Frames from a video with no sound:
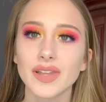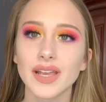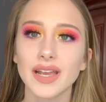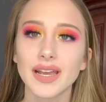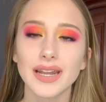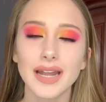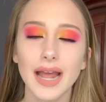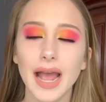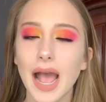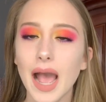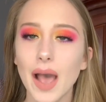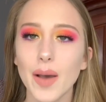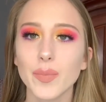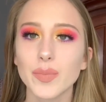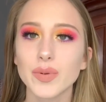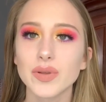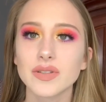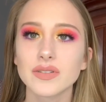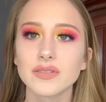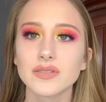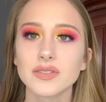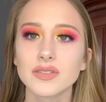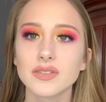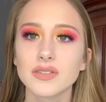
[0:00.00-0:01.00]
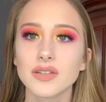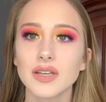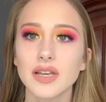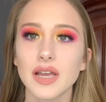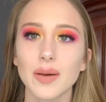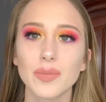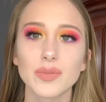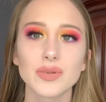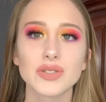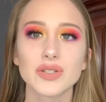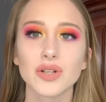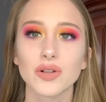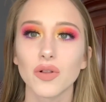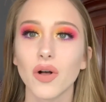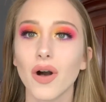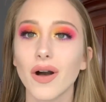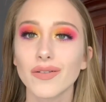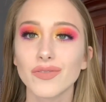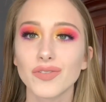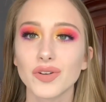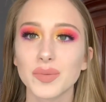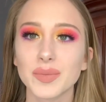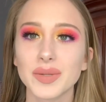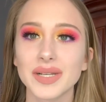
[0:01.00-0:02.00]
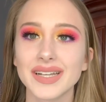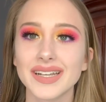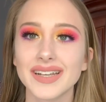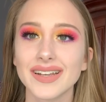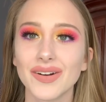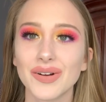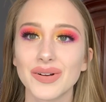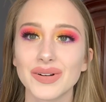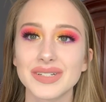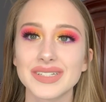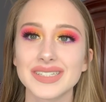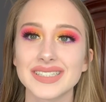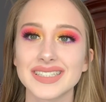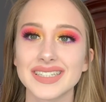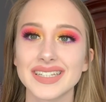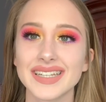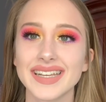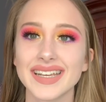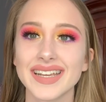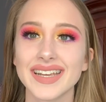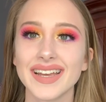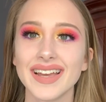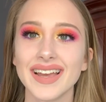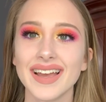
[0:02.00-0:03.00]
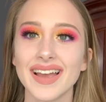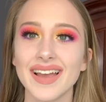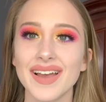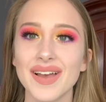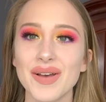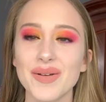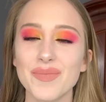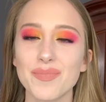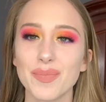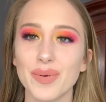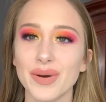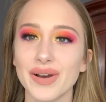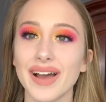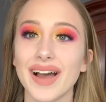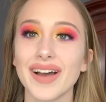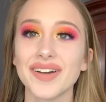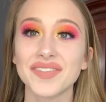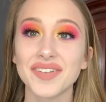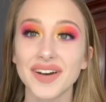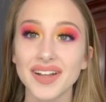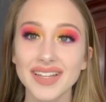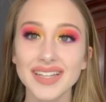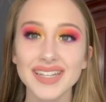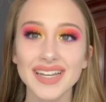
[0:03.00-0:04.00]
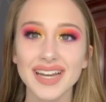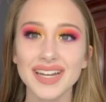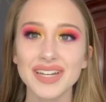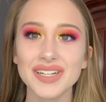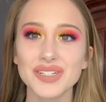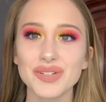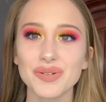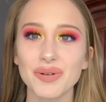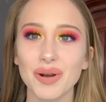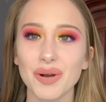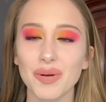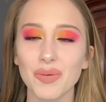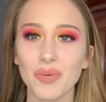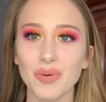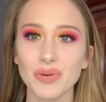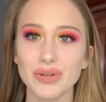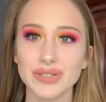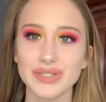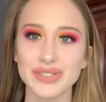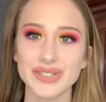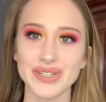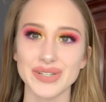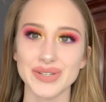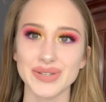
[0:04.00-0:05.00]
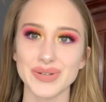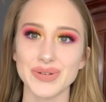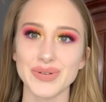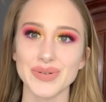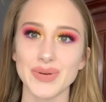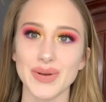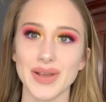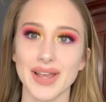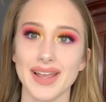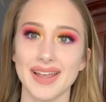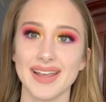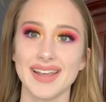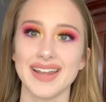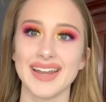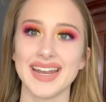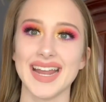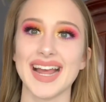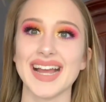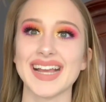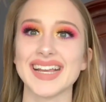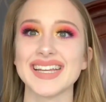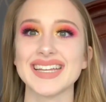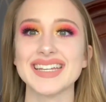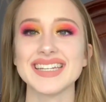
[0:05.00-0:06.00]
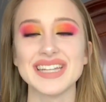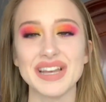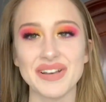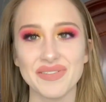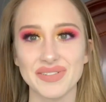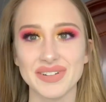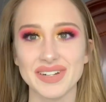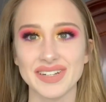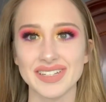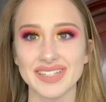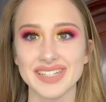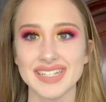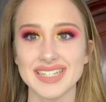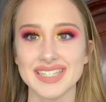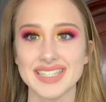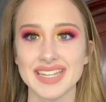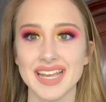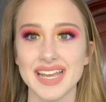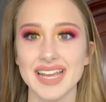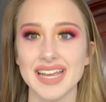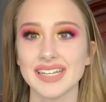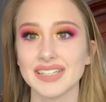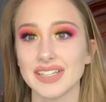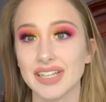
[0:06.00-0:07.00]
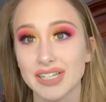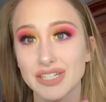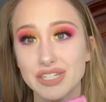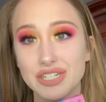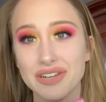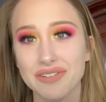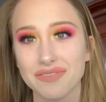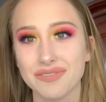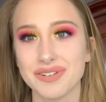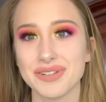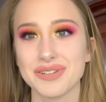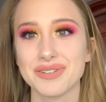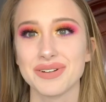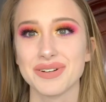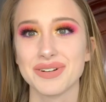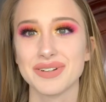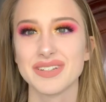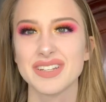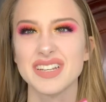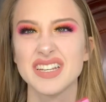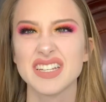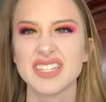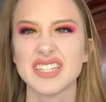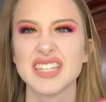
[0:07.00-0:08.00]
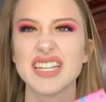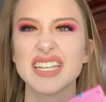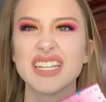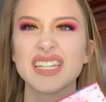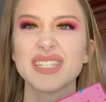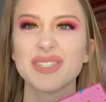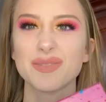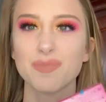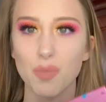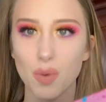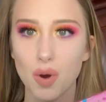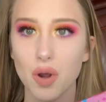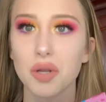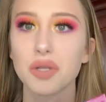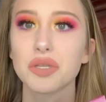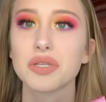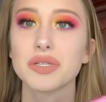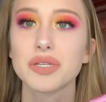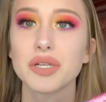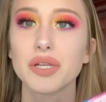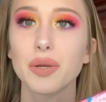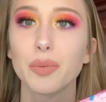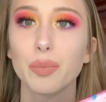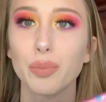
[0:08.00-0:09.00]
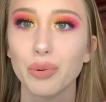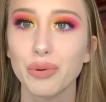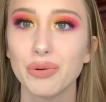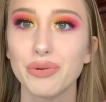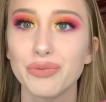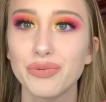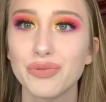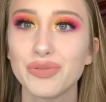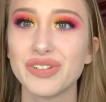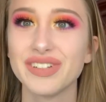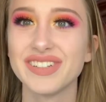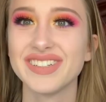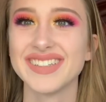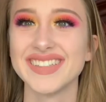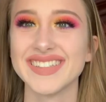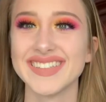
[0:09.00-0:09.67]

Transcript: and it happens a lot for me, honestly. But I finally got it to where I wanted to, and I can definitely say, like Jeffree Star says, it's modesty approved.